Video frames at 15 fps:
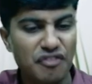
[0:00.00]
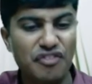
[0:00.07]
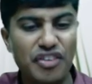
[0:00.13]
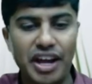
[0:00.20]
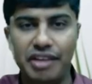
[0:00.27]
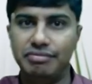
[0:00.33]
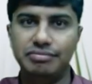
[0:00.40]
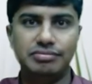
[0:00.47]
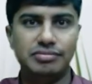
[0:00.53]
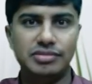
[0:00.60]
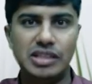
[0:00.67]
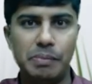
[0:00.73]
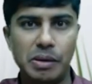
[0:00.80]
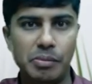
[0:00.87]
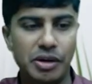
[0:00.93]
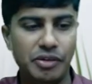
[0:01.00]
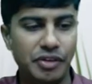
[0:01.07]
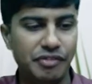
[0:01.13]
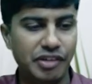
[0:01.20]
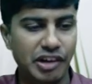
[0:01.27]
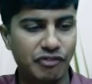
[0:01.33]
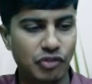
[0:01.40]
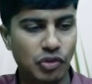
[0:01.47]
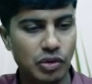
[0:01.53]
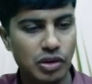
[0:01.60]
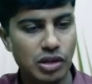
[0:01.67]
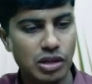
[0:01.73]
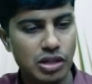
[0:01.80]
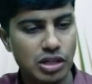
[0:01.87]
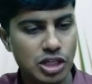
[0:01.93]
five, September twenty twenty-four.
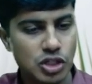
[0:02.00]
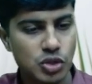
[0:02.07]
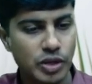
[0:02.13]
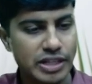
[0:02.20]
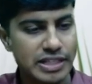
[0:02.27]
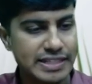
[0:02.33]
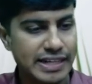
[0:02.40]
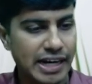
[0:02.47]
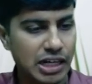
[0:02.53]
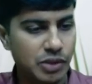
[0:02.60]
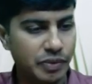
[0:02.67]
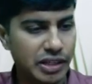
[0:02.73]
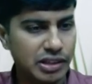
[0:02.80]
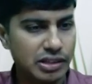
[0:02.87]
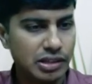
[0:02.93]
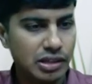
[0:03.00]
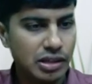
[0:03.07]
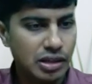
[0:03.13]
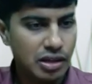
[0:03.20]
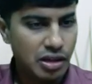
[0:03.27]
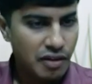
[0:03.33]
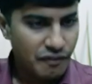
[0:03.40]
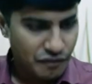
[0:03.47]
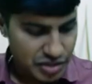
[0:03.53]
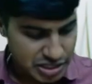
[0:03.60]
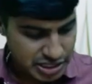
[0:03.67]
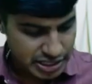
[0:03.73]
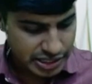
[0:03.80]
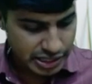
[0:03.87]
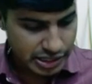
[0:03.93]
So I'll start with
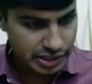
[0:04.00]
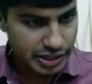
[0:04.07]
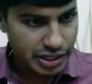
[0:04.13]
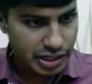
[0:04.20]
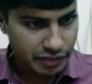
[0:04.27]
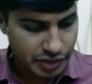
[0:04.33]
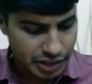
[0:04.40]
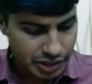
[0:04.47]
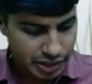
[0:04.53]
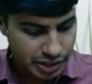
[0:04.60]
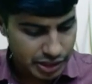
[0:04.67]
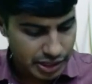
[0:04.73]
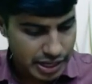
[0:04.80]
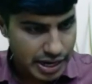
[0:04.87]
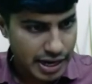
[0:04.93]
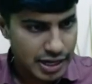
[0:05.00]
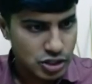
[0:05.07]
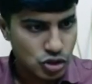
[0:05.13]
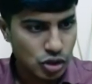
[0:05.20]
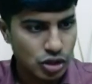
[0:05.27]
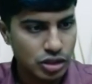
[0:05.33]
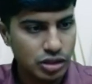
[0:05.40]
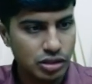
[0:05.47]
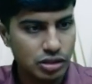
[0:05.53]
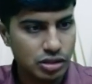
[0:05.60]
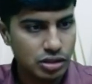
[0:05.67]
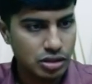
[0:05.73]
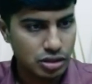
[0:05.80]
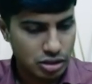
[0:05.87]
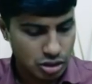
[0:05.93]
physical inventory as on
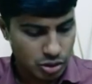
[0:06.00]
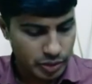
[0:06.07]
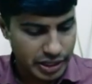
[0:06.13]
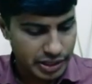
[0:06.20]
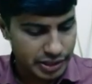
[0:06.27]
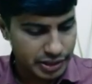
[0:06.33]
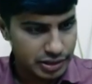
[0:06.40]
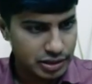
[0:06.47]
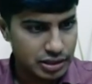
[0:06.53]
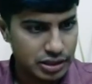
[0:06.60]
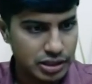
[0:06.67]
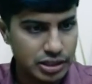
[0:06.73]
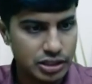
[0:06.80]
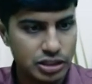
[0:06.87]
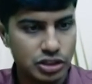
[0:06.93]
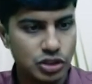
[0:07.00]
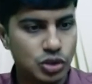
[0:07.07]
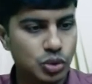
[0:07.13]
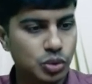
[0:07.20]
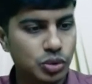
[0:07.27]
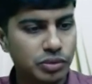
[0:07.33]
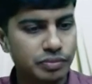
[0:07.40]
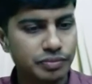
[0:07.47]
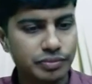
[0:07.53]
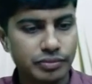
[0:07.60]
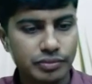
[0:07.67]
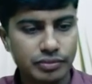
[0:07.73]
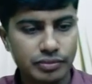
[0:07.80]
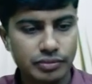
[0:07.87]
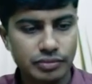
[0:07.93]
twenty-third June.
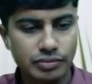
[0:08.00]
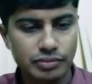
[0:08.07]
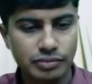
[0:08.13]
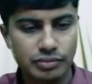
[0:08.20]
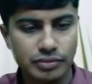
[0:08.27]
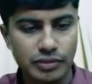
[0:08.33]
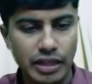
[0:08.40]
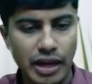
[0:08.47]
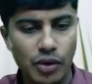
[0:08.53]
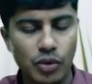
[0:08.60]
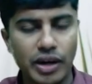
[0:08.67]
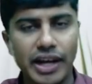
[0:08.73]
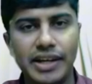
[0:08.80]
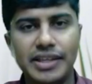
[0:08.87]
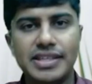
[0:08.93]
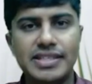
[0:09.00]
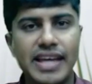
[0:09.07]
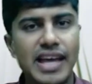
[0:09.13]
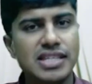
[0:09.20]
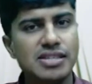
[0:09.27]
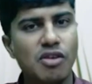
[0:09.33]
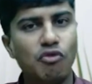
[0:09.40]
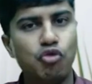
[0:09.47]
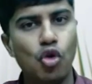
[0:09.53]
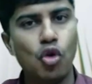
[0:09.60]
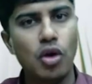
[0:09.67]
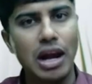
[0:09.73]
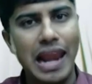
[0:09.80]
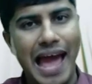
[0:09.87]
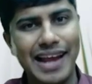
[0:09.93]
I would write this as
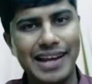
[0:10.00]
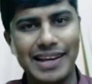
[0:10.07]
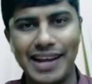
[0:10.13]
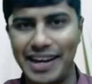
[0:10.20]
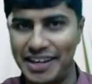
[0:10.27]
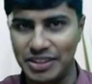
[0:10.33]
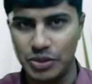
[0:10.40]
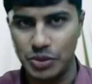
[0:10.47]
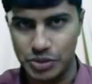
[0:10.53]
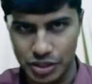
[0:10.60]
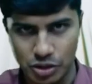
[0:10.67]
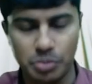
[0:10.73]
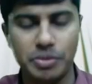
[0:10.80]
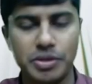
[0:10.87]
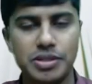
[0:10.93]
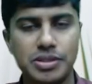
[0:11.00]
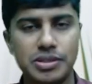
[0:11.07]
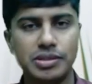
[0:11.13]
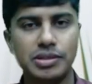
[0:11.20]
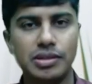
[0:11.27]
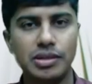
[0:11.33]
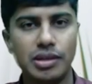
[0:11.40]
four lakh eighty thousand rupees.